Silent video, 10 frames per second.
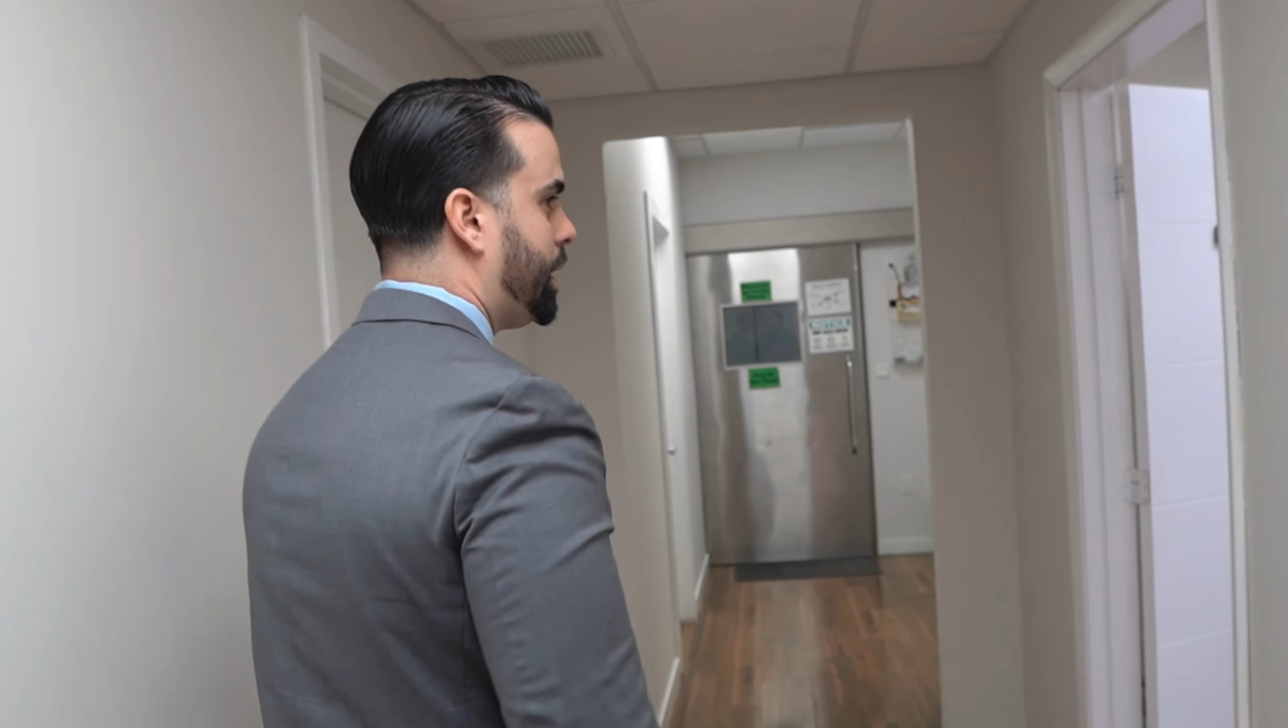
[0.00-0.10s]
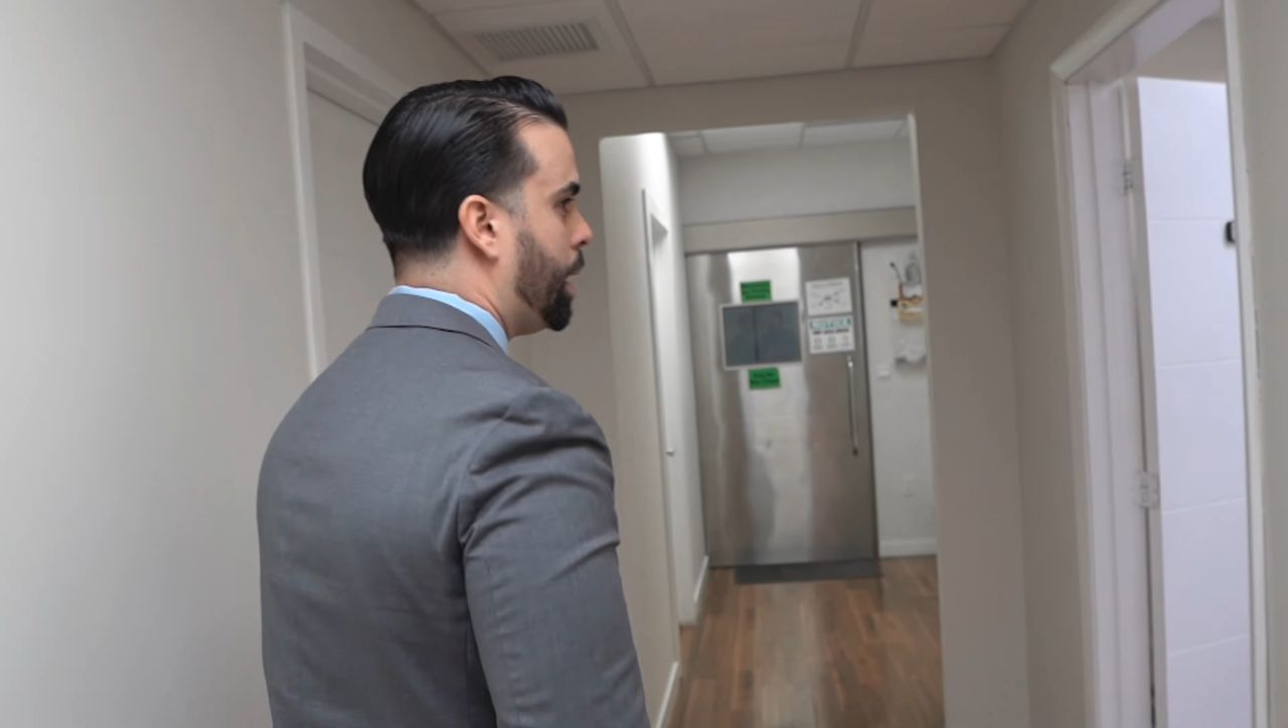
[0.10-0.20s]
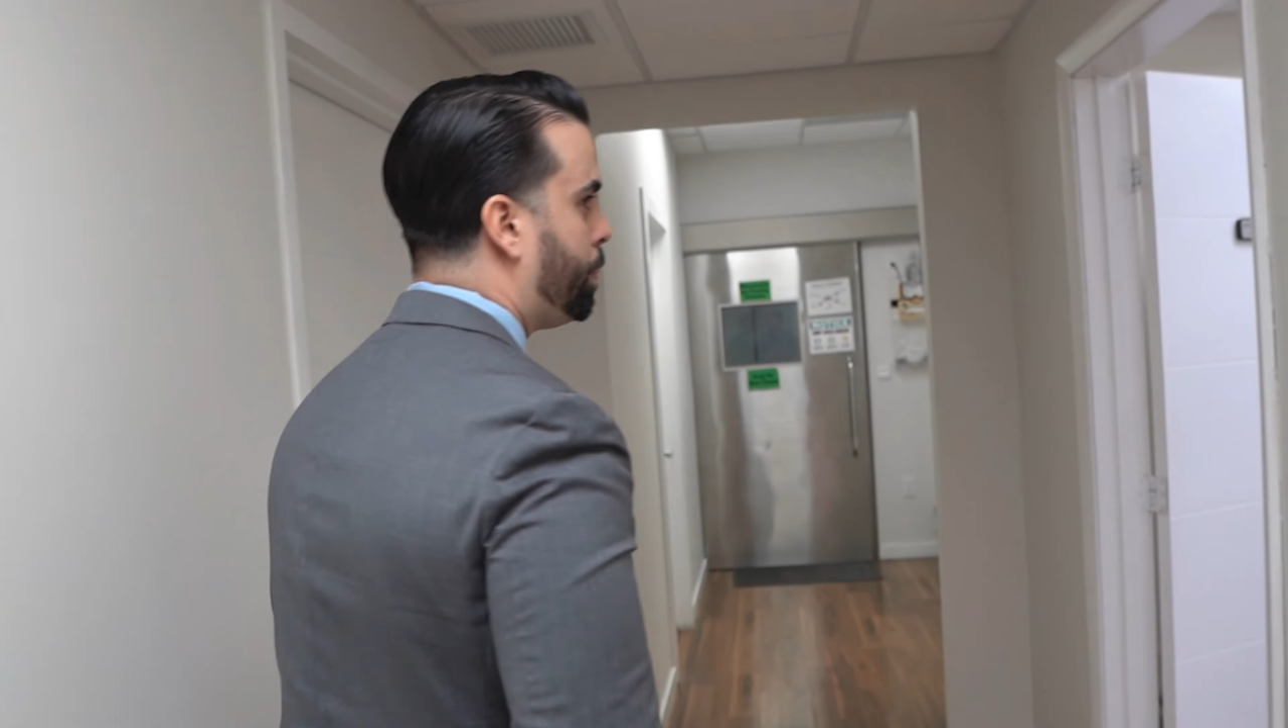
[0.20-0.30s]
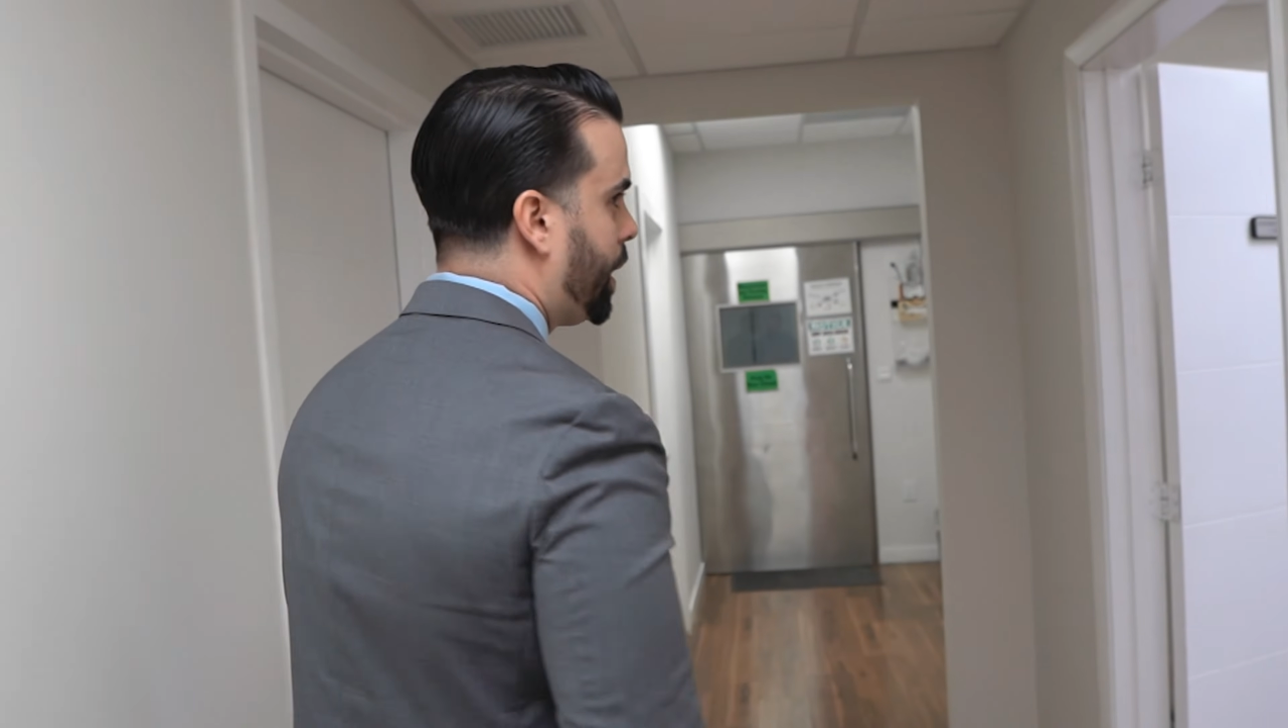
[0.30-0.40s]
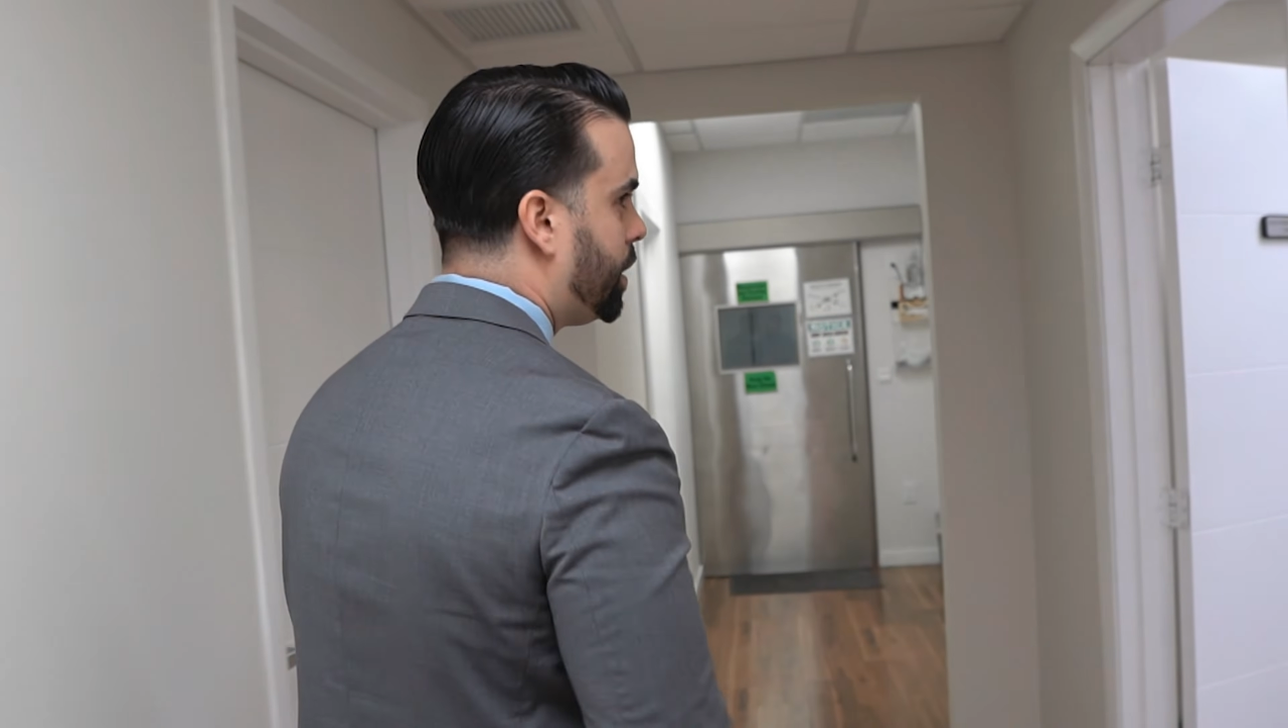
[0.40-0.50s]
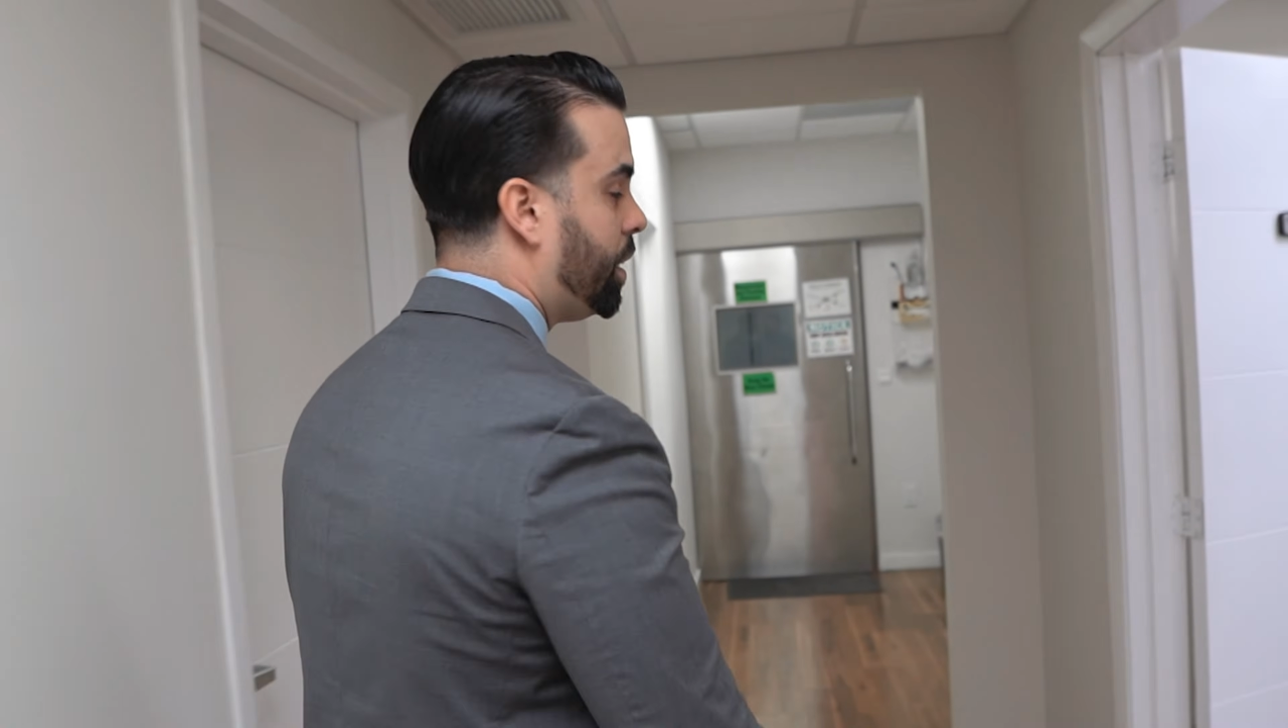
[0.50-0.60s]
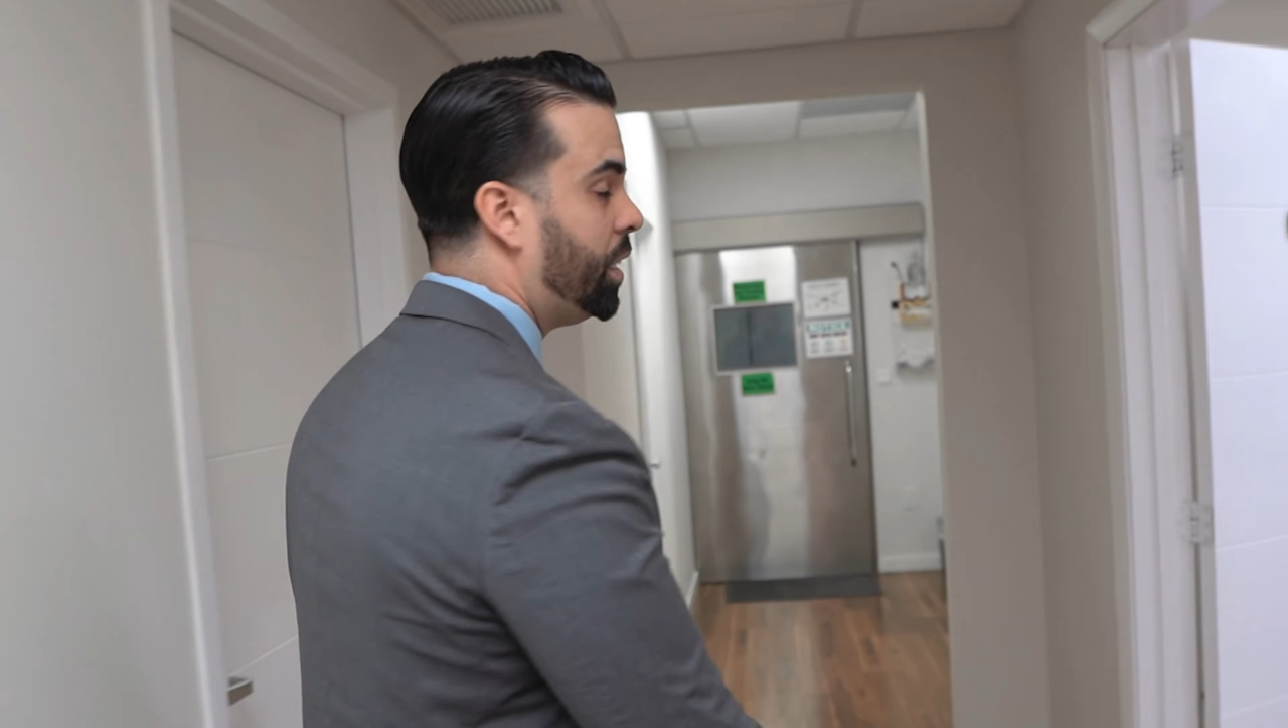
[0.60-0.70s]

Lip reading: stepping into